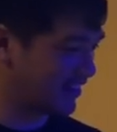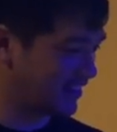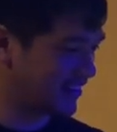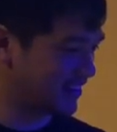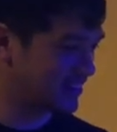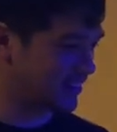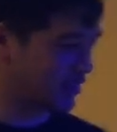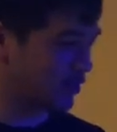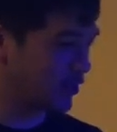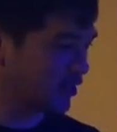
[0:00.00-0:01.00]
Yeah.
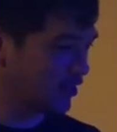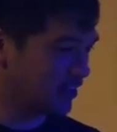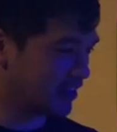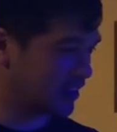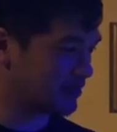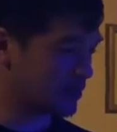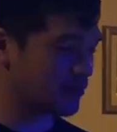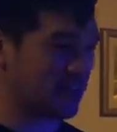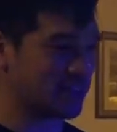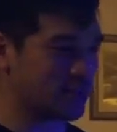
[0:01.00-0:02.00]
So
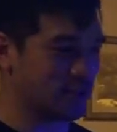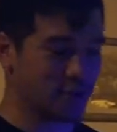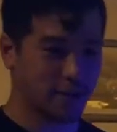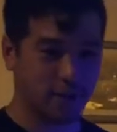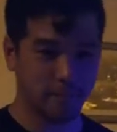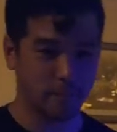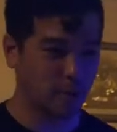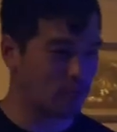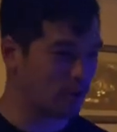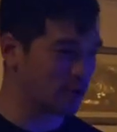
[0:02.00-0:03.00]
special thanks to uh,
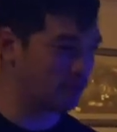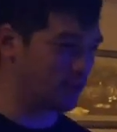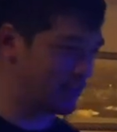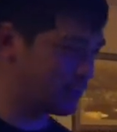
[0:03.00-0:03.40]
Morgan for